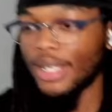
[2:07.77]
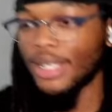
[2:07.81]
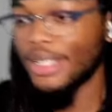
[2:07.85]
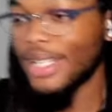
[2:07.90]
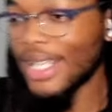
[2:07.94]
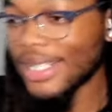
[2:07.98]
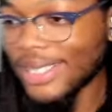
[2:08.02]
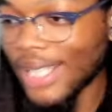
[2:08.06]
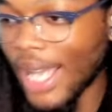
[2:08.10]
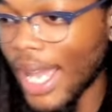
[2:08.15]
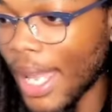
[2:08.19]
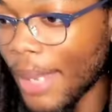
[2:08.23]

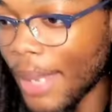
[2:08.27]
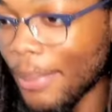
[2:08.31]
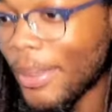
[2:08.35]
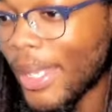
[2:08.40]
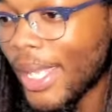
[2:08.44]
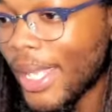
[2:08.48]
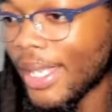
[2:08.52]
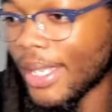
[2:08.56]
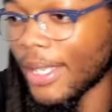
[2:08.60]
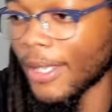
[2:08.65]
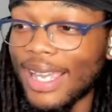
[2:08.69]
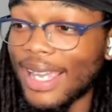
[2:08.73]
That's how it
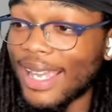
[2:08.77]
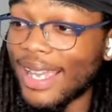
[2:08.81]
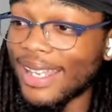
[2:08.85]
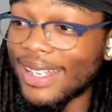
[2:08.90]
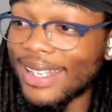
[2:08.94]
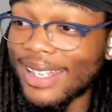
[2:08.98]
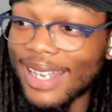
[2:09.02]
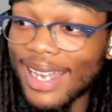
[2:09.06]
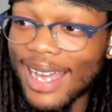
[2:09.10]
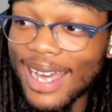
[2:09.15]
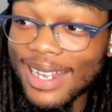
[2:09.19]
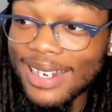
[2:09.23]
be.
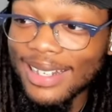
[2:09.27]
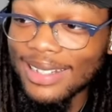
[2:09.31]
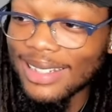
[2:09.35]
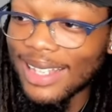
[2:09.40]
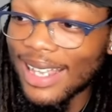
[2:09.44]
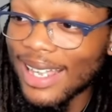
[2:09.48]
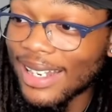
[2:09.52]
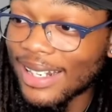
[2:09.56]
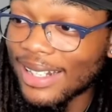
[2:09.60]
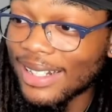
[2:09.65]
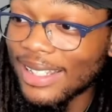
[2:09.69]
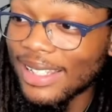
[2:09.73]
And not a
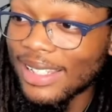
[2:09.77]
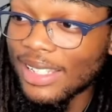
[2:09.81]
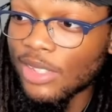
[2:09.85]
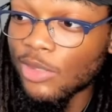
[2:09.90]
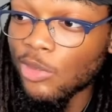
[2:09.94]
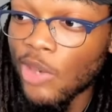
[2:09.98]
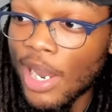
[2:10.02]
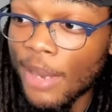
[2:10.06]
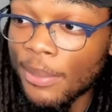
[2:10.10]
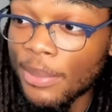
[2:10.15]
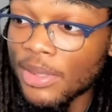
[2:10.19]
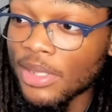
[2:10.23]
lot of these
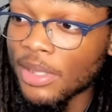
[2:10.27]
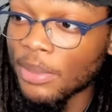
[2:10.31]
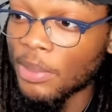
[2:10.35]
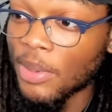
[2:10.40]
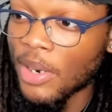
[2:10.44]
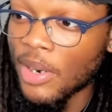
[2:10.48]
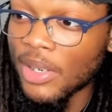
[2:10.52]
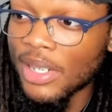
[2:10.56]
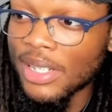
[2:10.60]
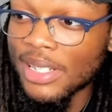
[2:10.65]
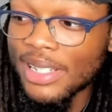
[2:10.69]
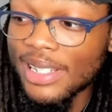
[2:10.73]
rappers a part of